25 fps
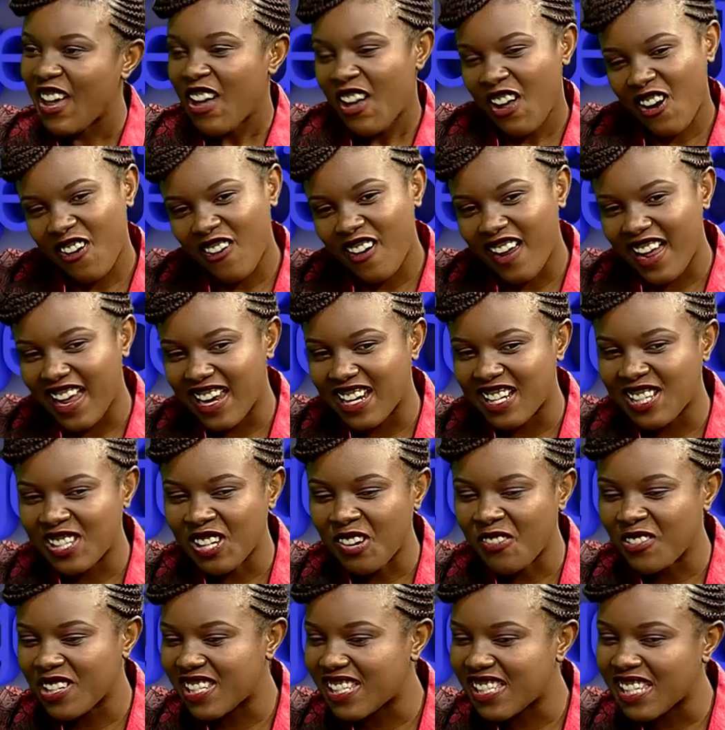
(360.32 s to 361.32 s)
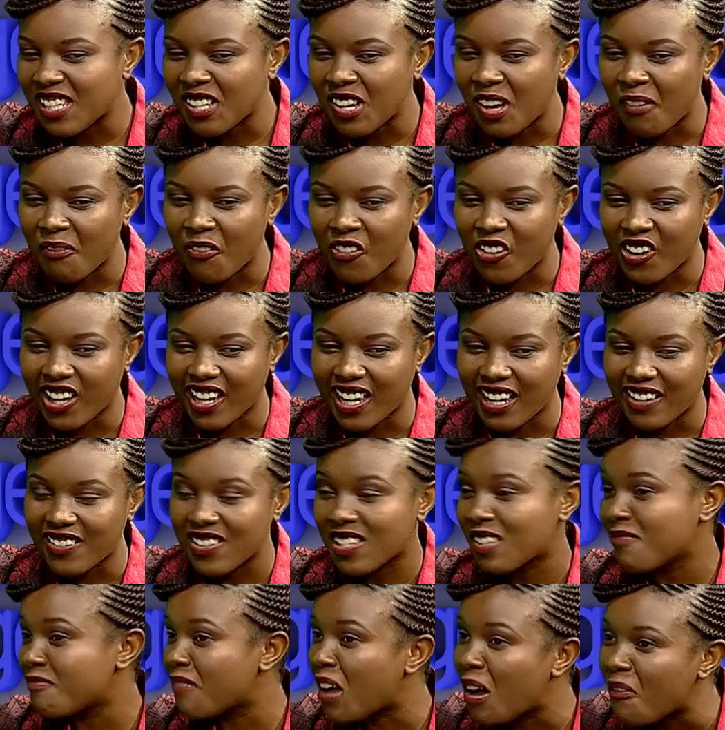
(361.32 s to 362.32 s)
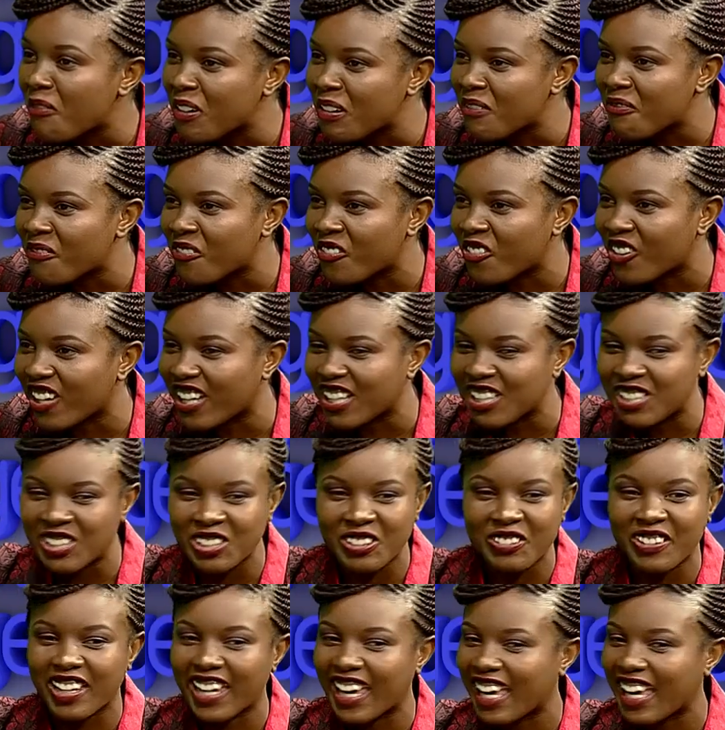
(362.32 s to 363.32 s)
All right, so we're seeing our boy, our Zimbabwean boy, doing